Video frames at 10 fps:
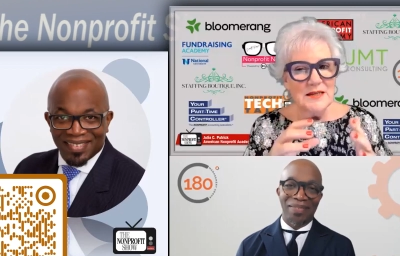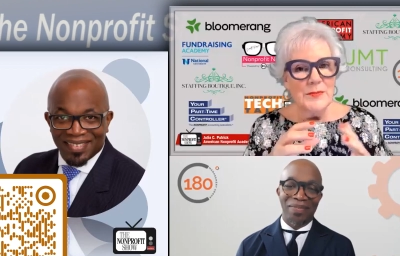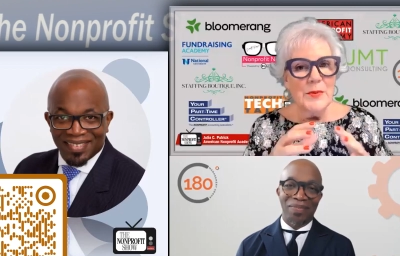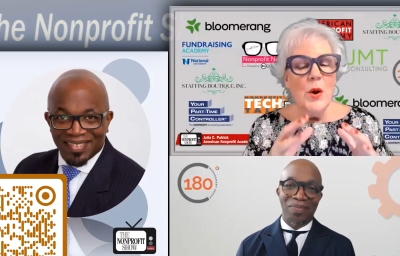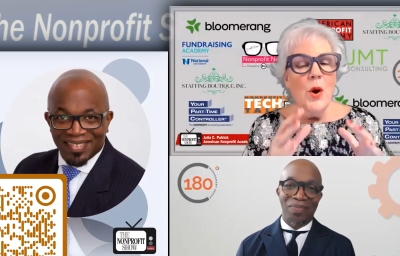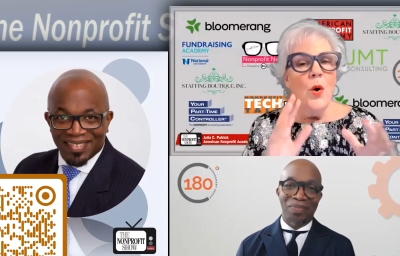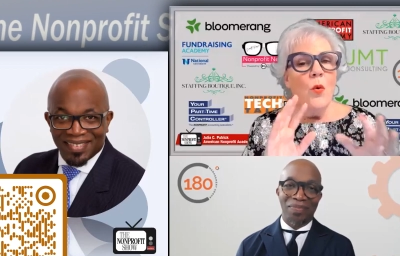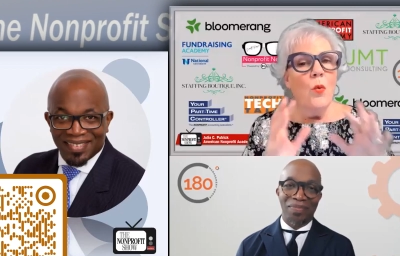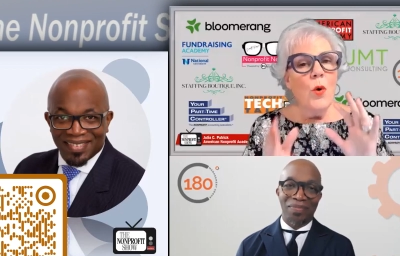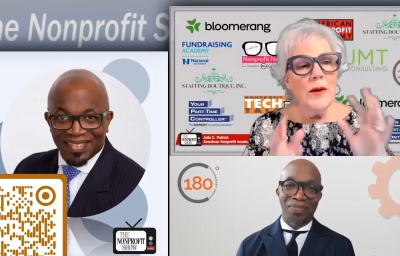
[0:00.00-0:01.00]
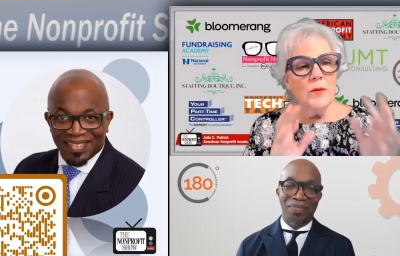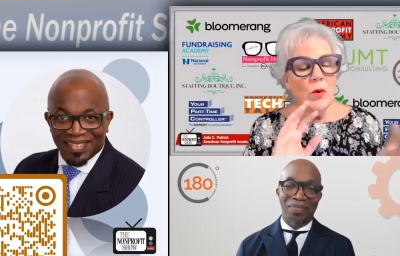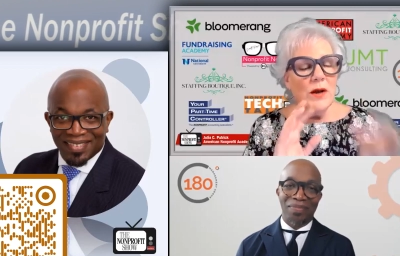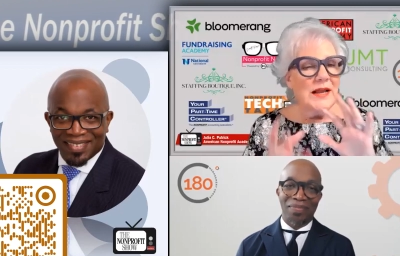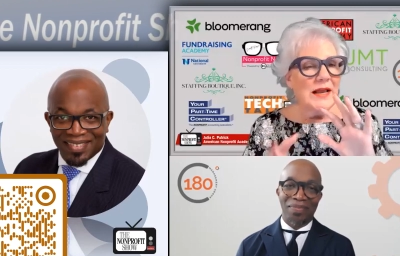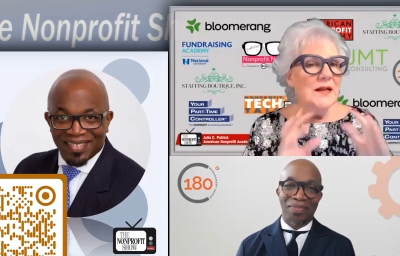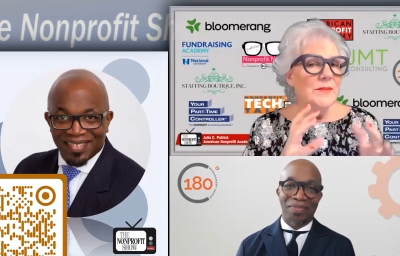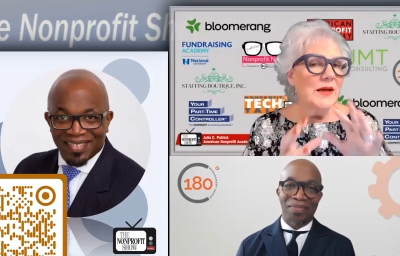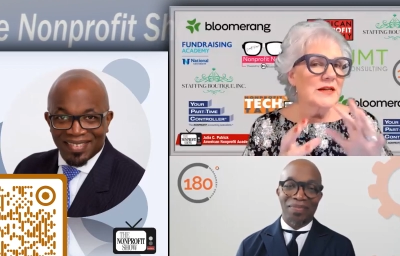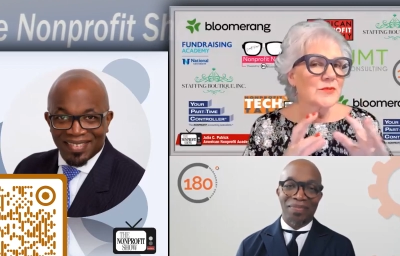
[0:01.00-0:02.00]
Speaker 1: deep what
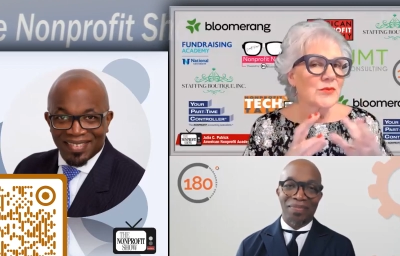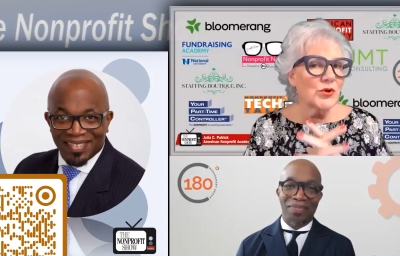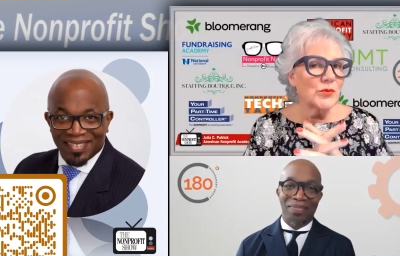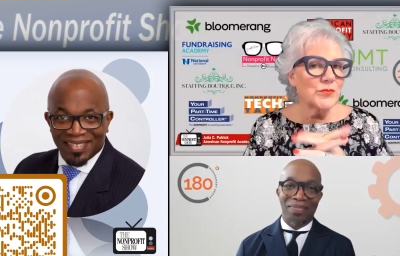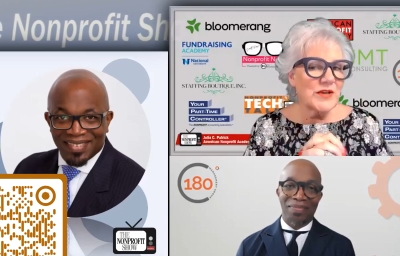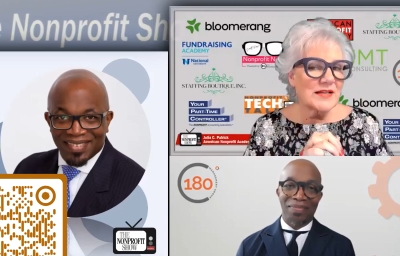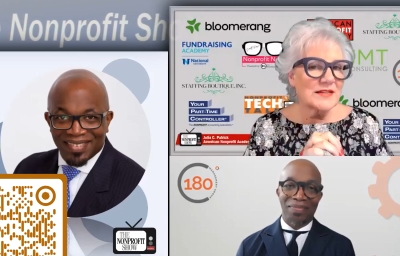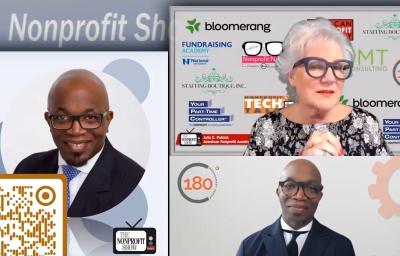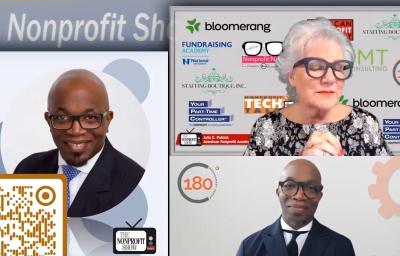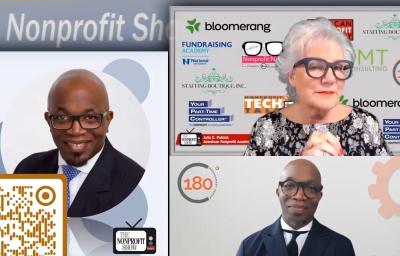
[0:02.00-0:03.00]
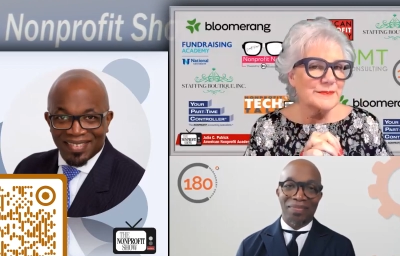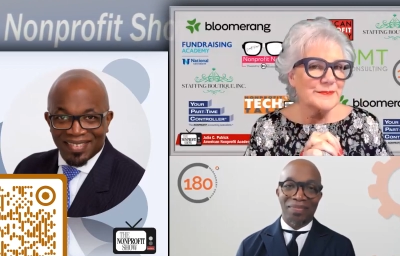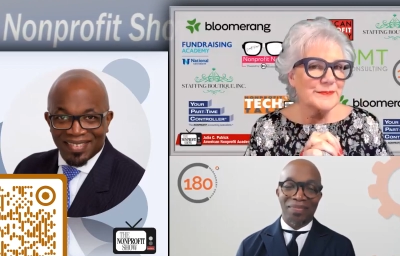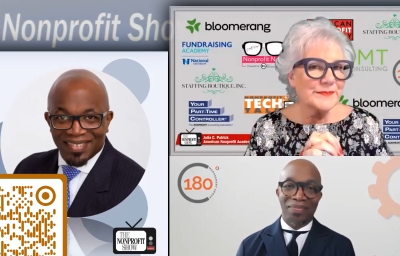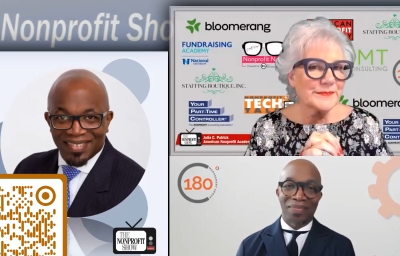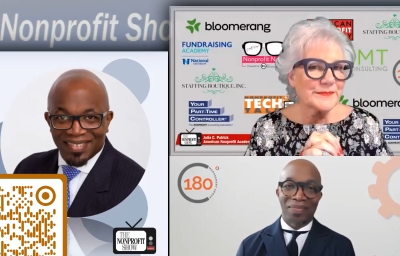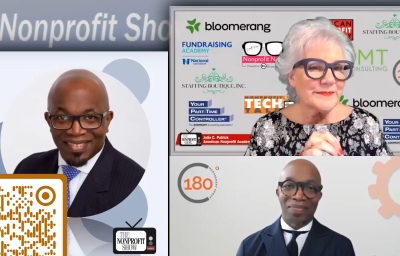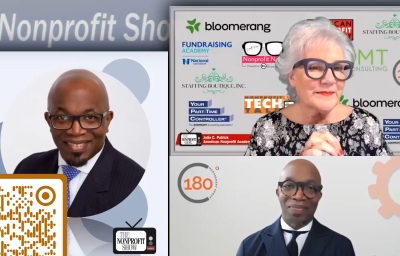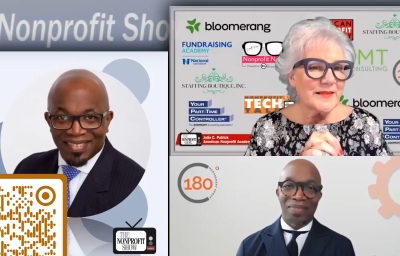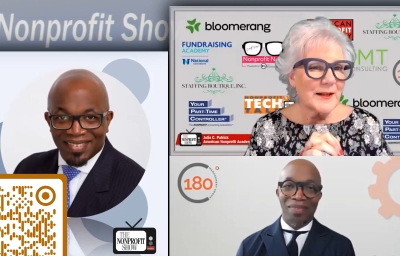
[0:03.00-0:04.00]
180 Management Group does.
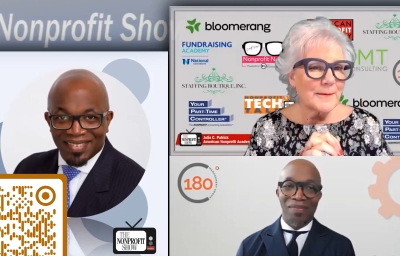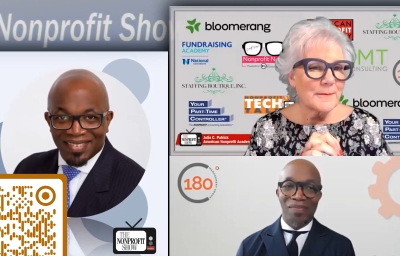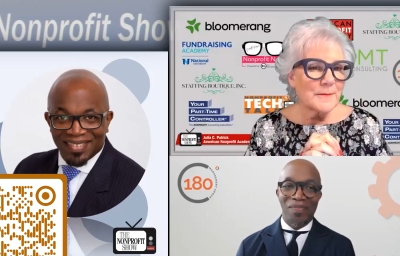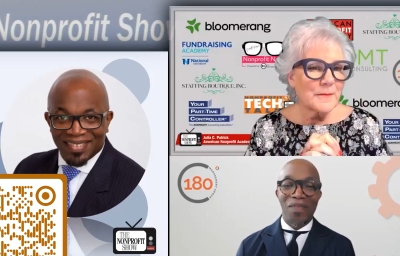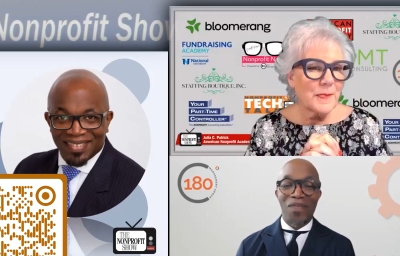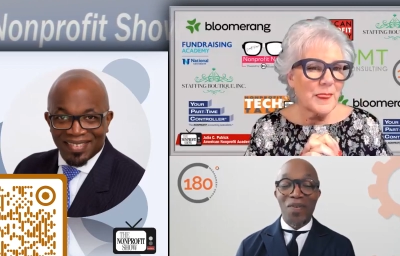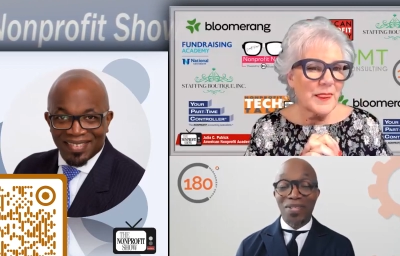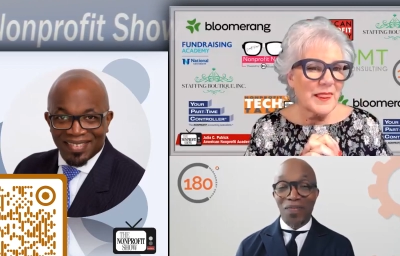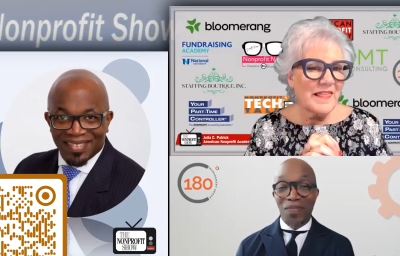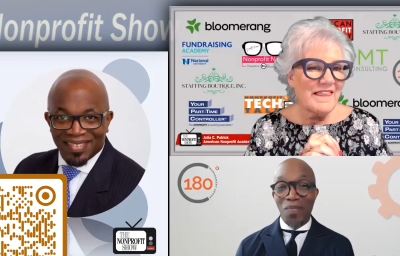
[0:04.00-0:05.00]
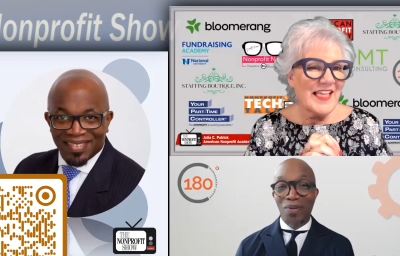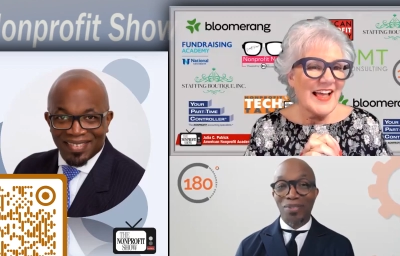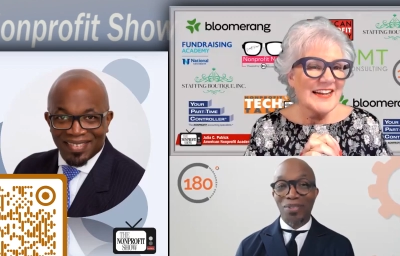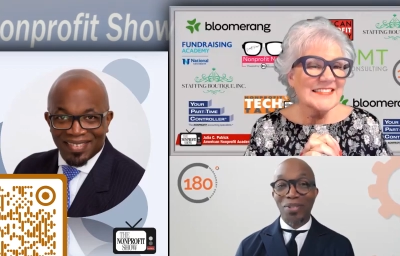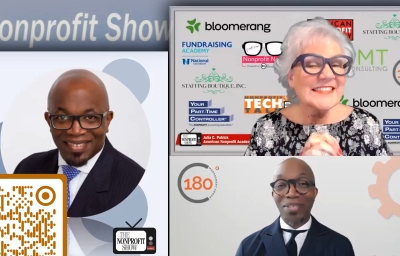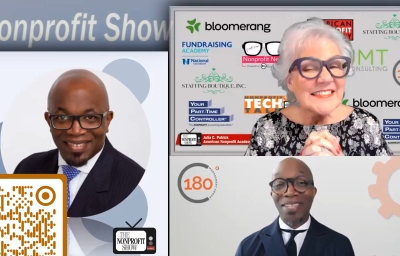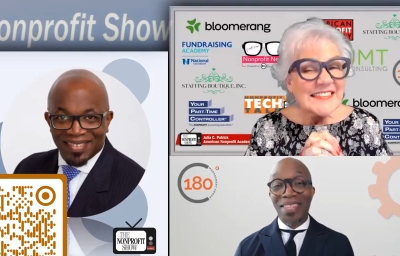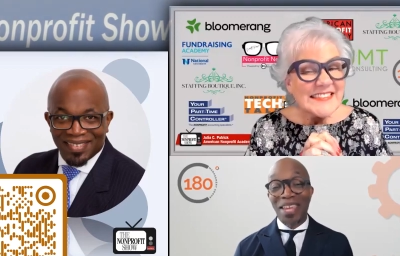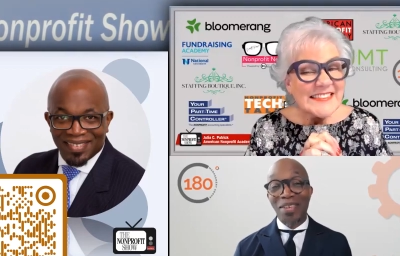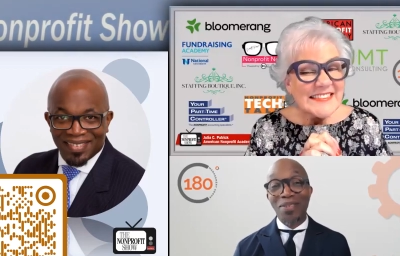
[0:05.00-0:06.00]
Speaker 2: Well, first and foremost, Julia,
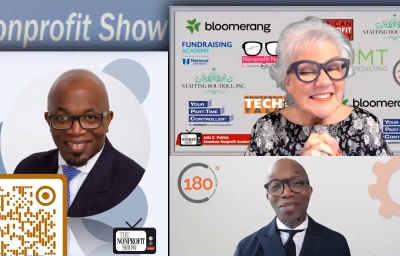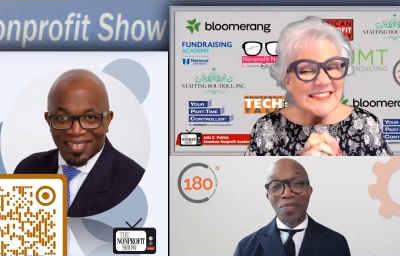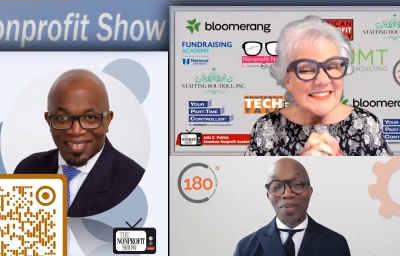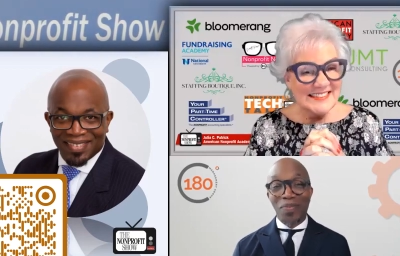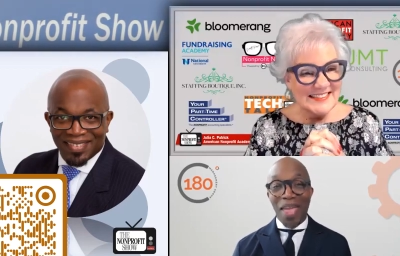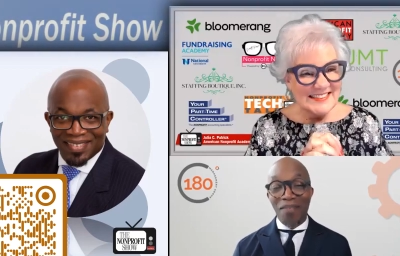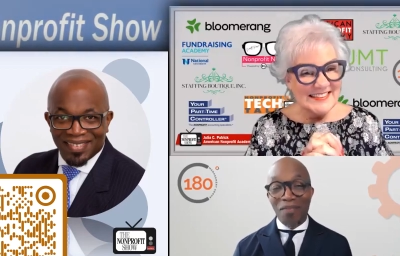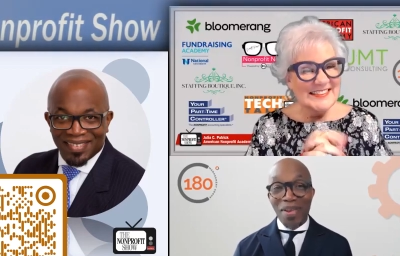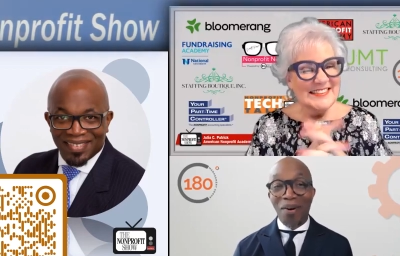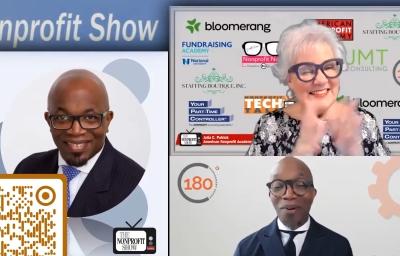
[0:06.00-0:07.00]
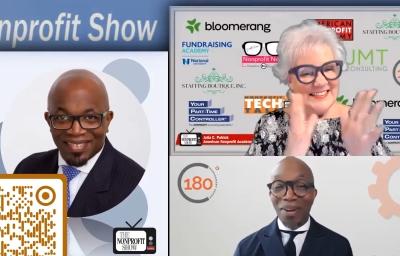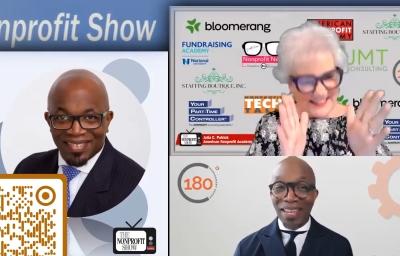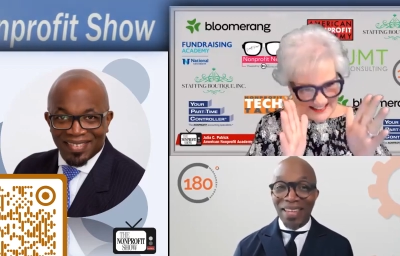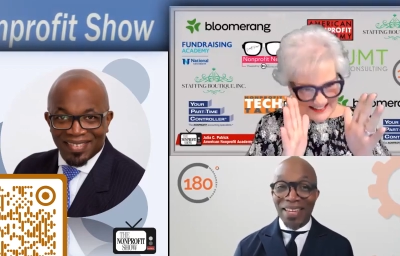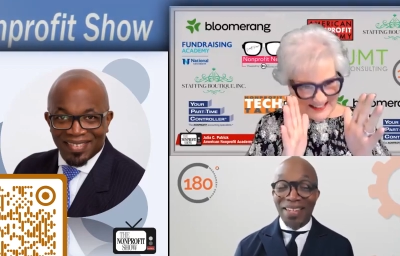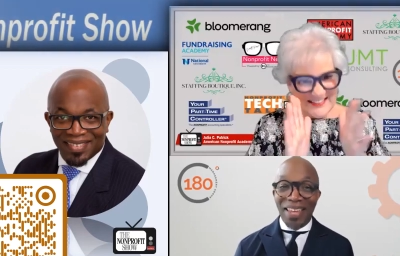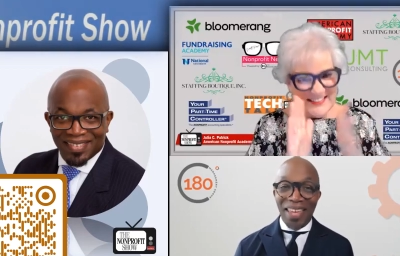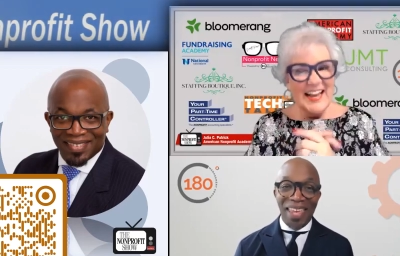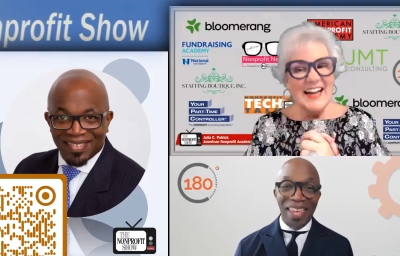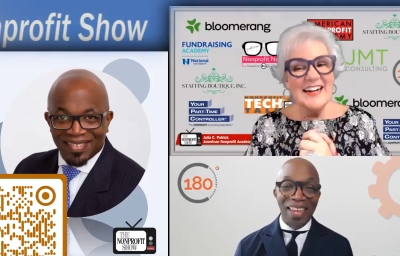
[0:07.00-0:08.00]
thank you so much for having me on again.
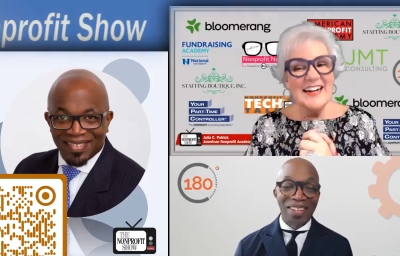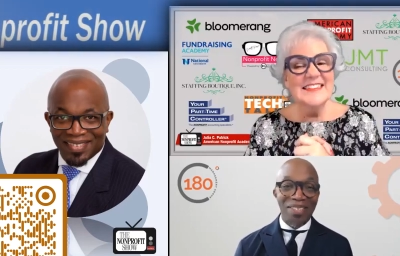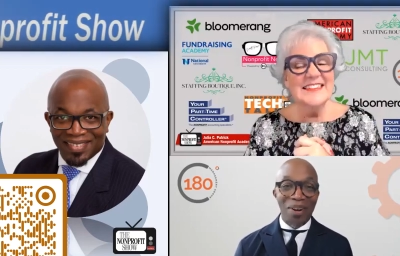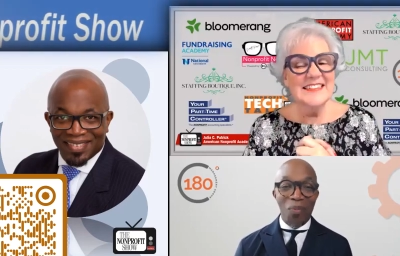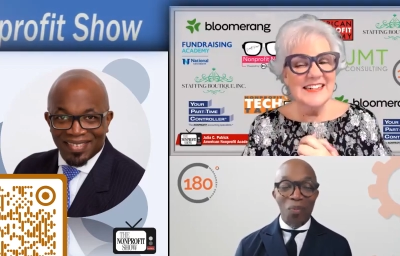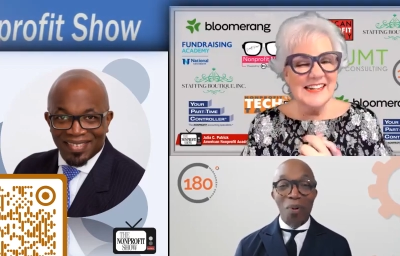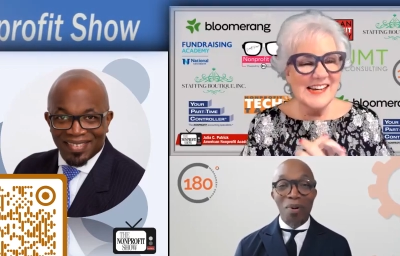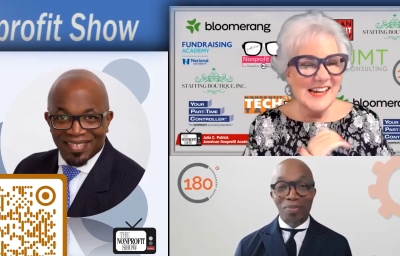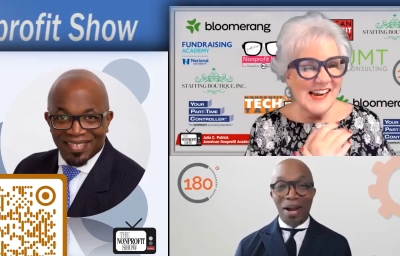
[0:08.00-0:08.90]
It warms